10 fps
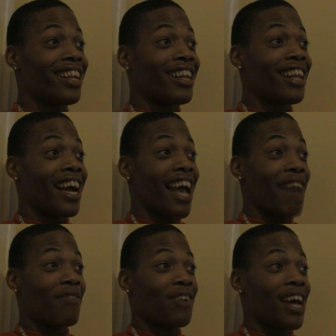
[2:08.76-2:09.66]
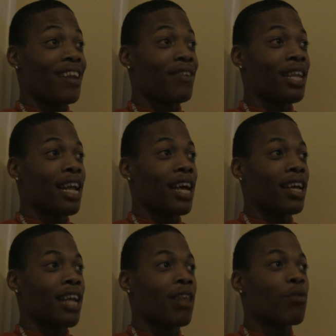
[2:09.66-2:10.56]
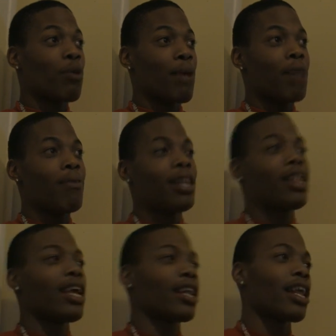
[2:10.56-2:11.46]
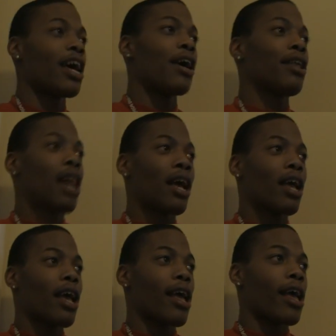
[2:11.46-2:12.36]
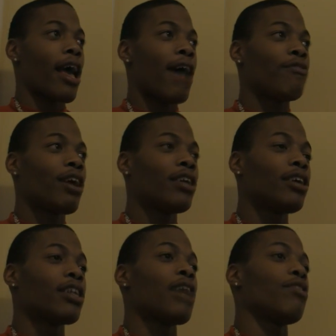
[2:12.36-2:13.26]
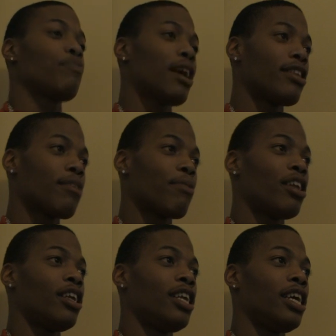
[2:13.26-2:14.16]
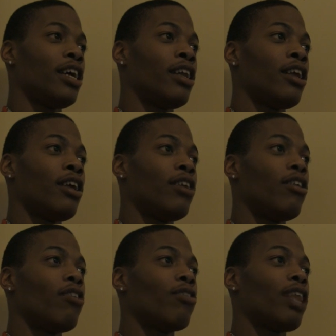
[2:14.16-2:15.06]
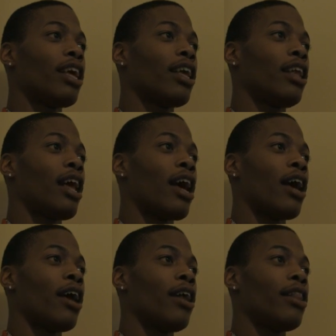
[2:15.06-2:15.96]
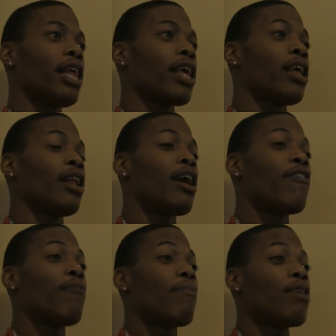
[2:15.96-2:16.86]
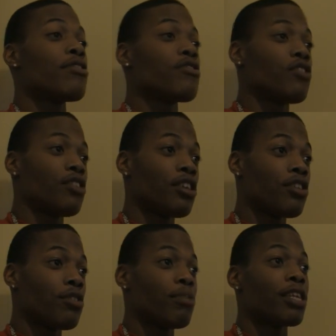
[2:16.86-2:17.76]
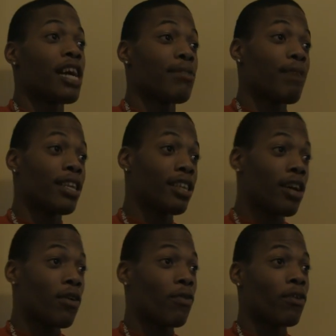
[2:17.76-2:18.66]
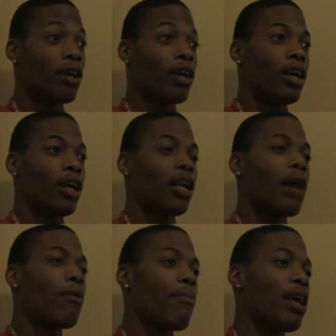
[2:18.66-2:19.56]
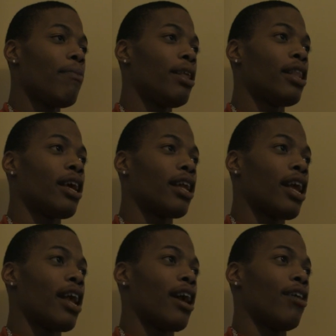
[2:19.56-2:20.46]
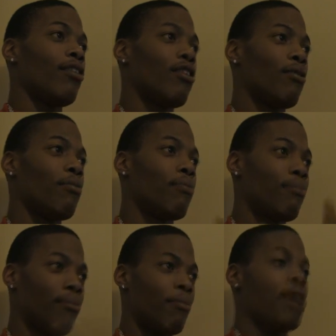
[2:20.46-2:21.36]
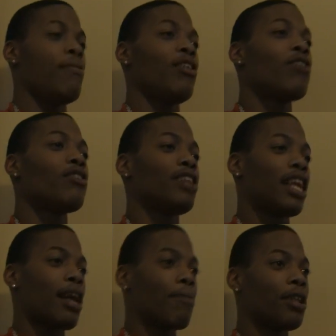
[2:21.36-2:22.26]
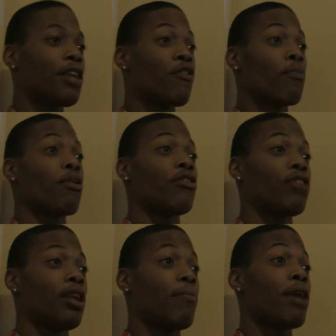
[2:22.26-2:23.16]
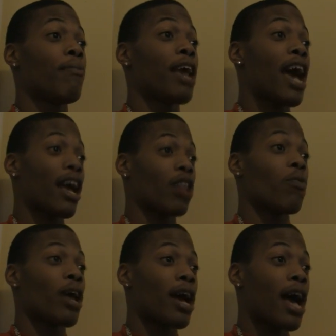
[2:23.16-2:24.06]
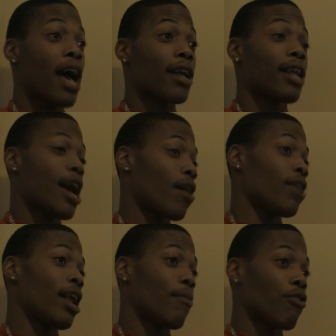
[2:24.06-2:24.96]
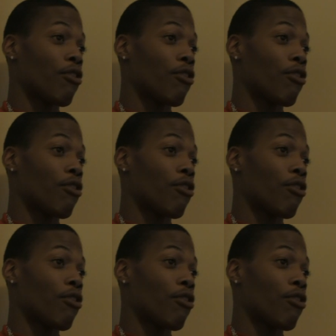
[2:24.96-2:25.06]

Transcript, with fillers: like after that, it was like that's what made me think that like after I took that responsibility and you know thinking that thinking of my brothers and sister besides myself that would make me think that you know made me notice that i'm a different person and made me act the way i act now that i'm